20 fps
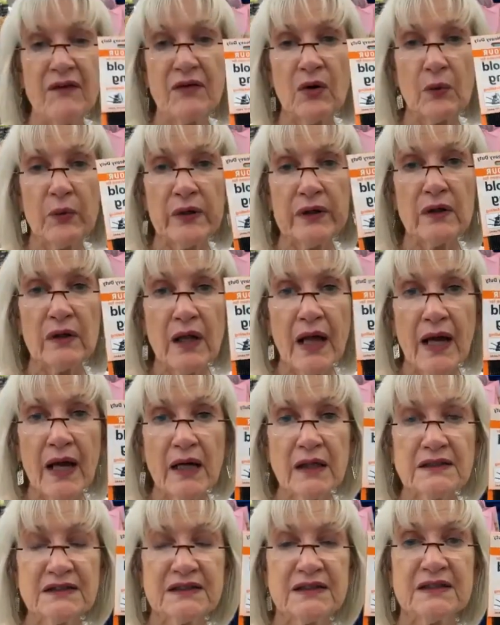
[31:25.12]
have a rental
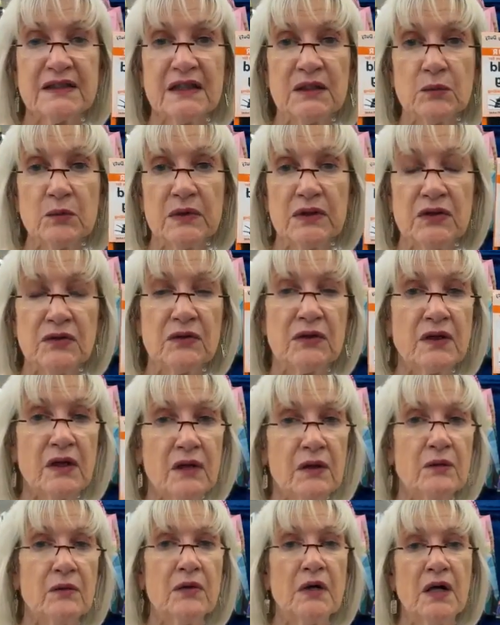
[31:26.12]
house and then when you
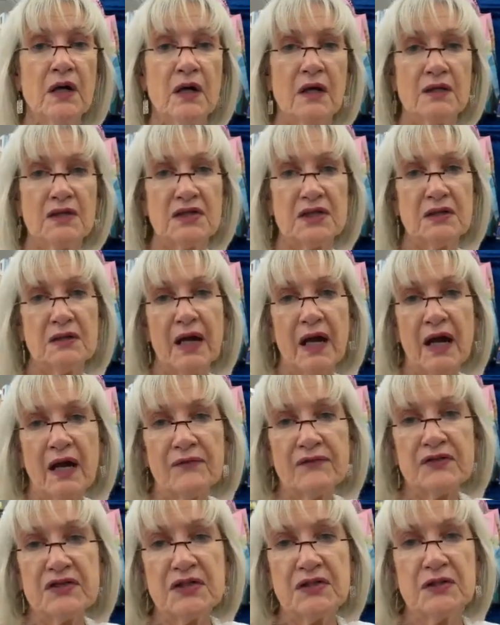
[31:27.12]
go to
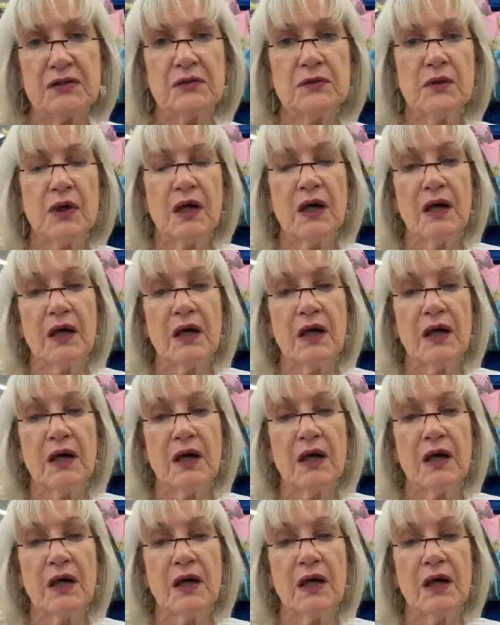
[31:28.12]
have to,